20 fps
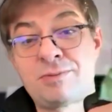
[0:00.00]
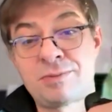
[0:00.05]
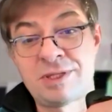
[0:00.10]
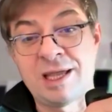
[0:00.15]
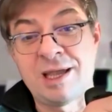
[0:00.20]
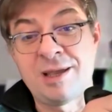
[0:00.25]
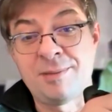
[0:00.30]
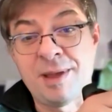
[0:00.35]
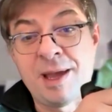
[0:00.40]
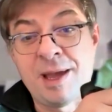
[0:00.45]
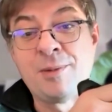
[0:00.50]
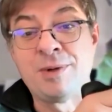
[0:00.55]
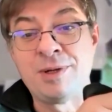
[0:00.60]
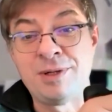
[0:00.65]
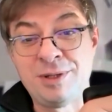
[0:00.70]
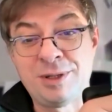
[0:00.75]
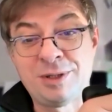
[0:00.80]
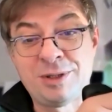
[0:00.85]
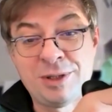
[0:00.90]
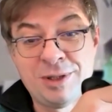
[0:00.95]
time I will
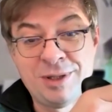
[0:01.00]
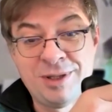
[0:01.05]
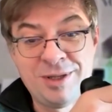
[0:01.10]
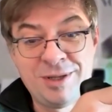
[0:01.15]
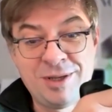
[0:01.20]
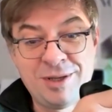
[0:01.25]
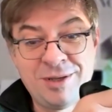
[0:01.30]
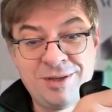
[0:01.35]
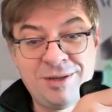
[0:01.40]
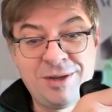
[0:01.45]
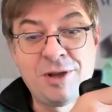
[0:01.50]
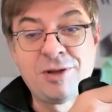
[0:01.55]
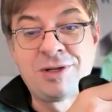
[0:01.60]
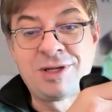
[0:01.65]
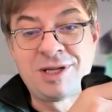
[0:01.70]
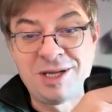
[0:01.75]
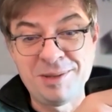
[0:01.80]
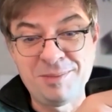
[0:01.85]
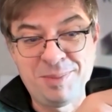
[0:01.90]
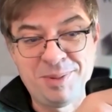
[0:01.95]
not
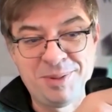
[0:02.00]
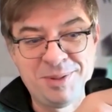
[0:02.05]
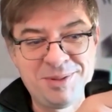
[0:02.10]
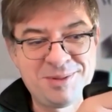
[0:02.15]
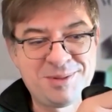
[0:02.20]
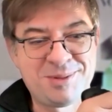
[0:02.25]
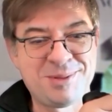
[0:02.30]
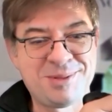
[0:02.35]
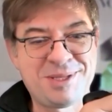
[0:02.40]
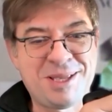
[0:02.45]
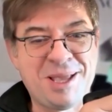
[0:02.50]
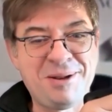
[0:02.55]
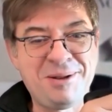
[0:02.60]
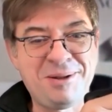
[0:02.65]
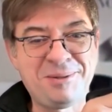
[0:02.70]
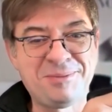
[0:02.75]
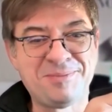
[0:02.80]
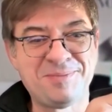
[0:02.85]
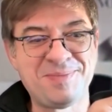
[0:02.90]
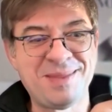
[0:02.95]
unclip the
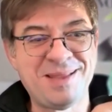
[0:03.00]
scanner,